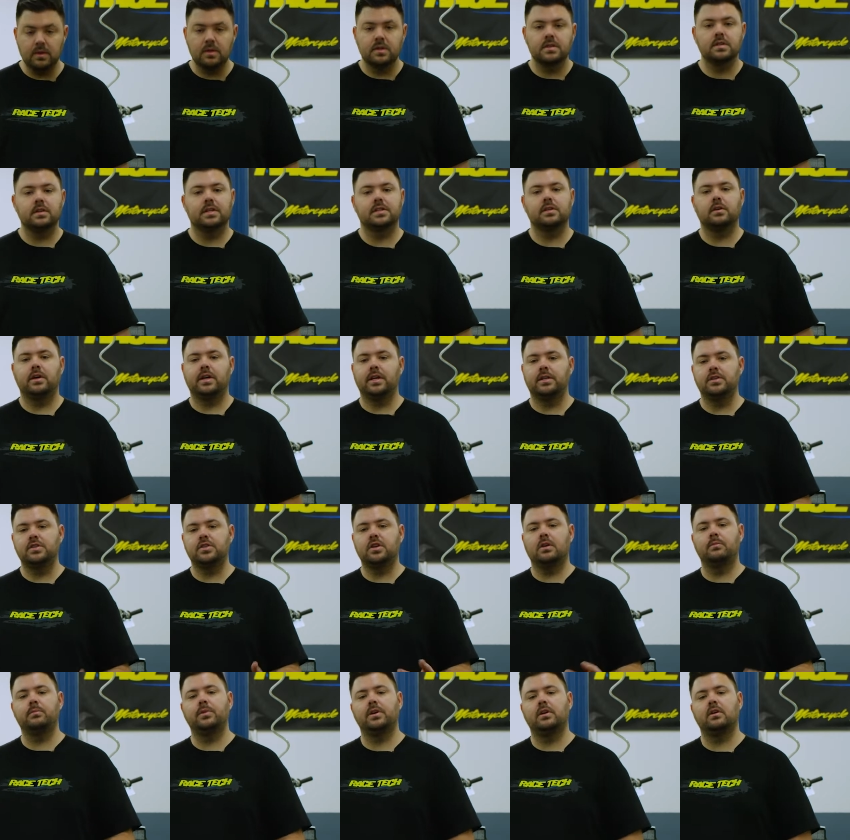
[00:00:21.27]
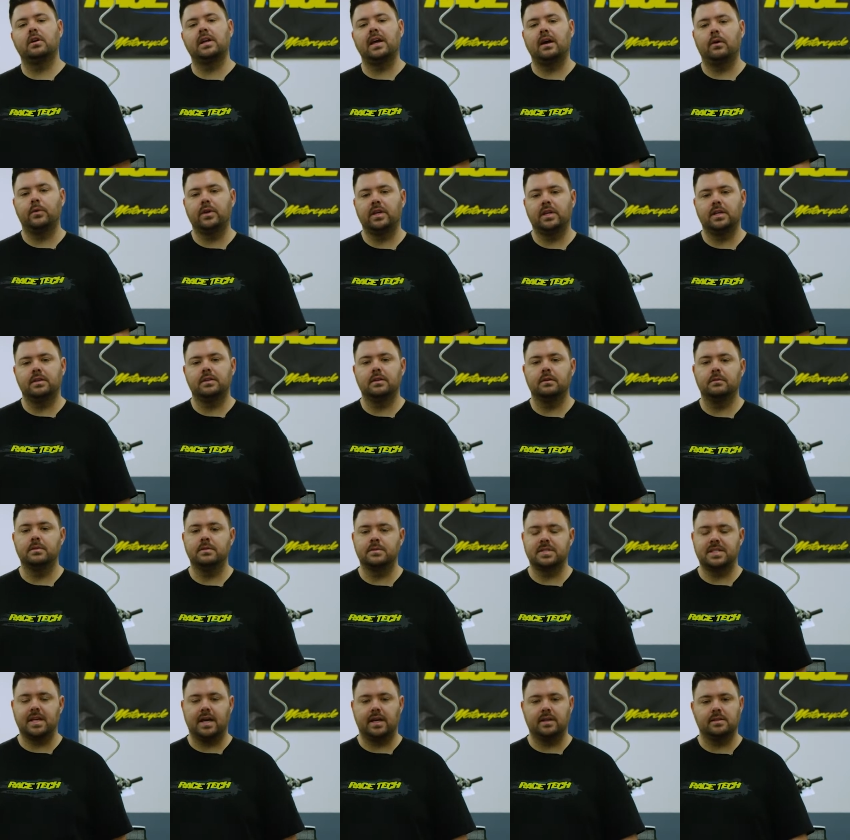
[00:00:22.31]
So let's go ahead and jump in on how we get the
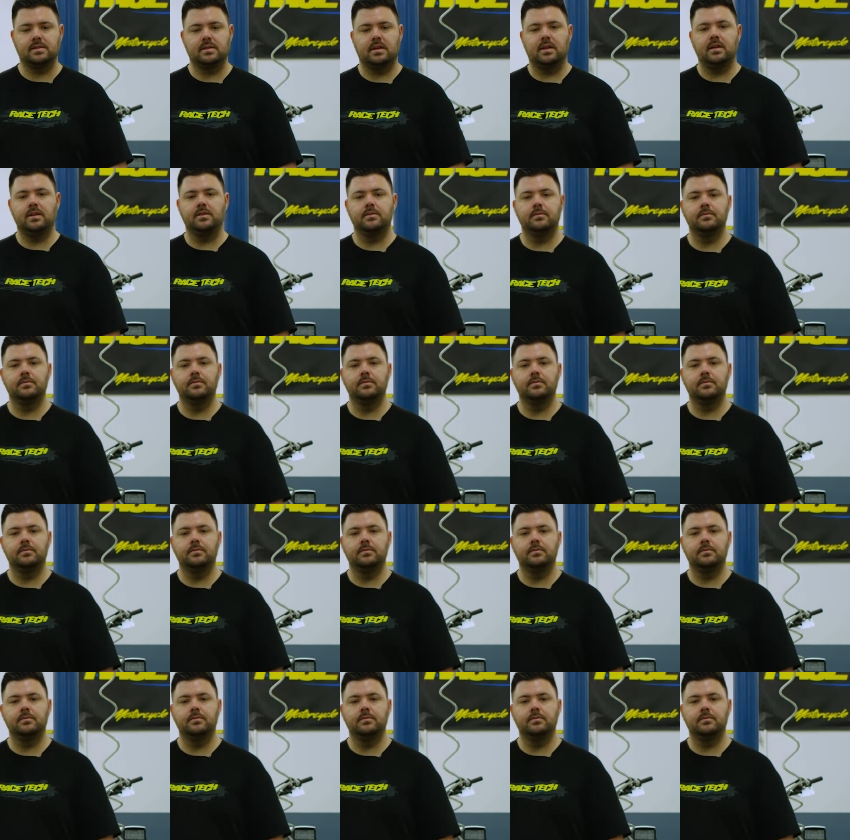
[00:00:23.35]
sag set.